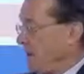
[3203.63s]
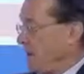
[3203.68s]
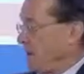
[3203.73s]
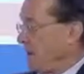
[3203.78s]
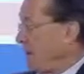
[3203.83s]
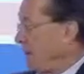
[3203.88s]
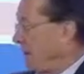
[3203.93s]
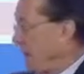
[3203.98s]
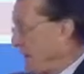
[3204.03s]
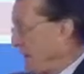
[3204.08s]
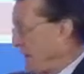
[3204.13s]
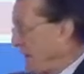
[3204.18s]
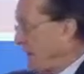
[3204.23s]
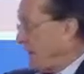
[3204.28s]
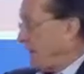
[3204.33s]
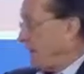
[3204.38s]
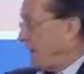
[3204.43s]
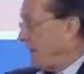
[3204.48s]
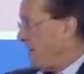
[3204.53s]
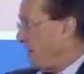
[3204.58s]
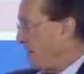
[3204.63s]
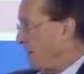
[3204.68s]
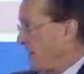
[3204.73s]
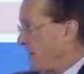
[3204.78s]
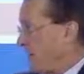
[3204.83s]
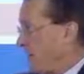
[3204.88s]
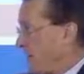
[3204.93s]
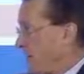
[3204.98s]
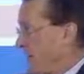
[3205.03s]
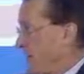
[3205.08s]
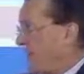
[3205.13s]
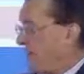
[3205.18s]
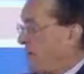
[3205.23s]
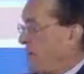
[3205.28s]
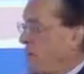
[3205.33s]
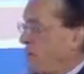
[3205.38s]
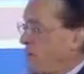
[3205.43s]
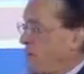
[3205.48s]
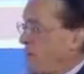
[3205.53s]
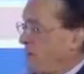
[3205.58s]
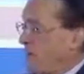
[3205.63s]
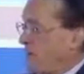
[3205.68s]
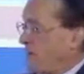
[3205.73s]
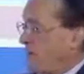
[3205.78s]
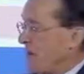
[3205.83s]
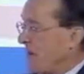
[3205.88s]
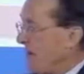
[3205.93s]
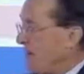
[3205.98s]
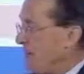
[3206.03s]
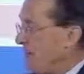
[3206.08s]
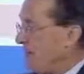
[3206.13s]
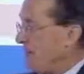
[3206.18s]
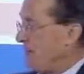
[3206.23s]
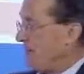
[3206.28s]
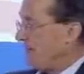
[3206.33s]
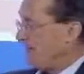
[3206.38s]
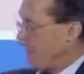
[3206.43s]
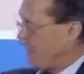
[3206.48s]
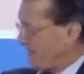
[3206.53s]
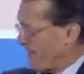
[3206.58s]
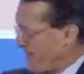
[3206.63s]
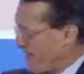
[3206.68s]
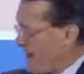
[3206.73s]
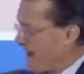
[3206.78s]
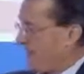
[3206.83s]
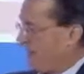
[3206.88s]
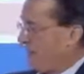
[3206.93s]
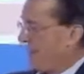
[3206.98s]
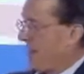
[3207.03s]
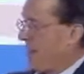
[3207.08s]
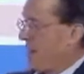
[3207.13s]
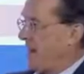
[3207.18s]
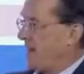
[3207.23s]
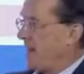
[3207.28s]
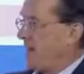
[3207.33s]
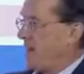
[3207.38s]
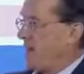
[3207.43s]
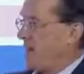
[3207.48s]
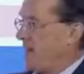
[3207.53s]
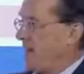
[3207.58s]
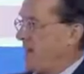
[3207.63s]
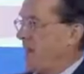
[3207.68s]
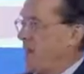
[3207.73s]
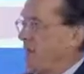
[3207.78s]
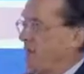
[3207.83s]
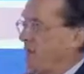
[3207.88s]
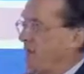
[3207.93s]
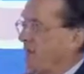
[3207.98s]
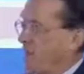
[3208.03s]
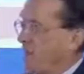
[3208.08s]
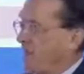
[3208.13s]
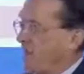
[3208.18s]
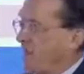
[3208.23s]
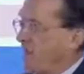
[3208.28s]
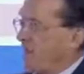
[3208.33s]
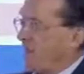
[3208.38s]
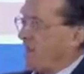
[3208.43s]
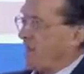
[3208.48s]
Henry Perea, the AB 327 bill, was kind of getting at this issue of,